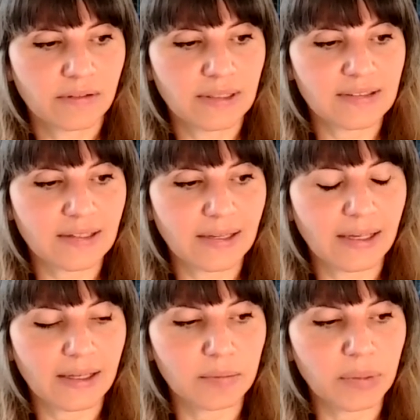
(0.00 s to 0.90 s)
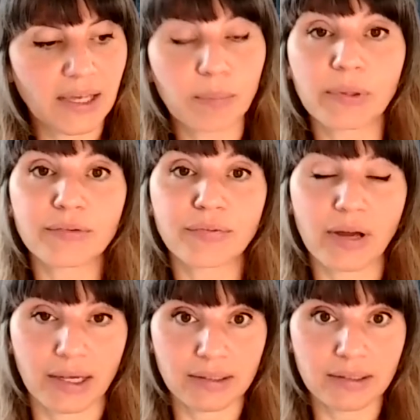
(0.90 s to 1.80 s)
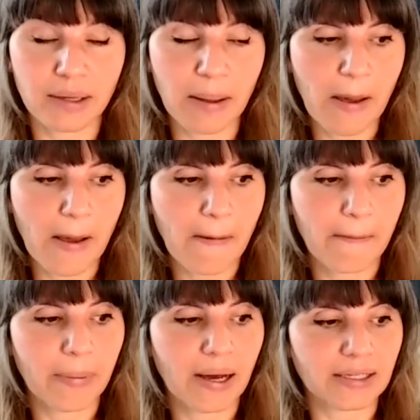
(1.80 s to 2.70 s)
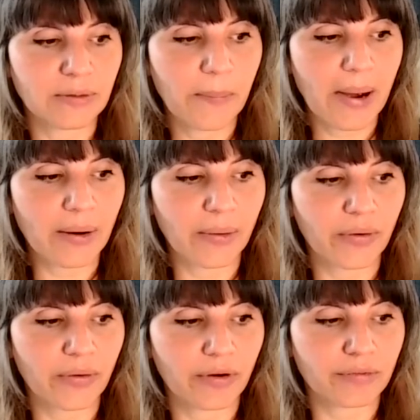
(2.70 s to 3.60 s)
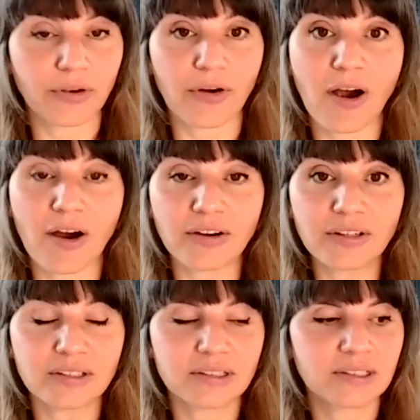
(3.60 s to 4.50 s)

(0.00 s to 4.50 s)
this link can be amplified by the power of your heart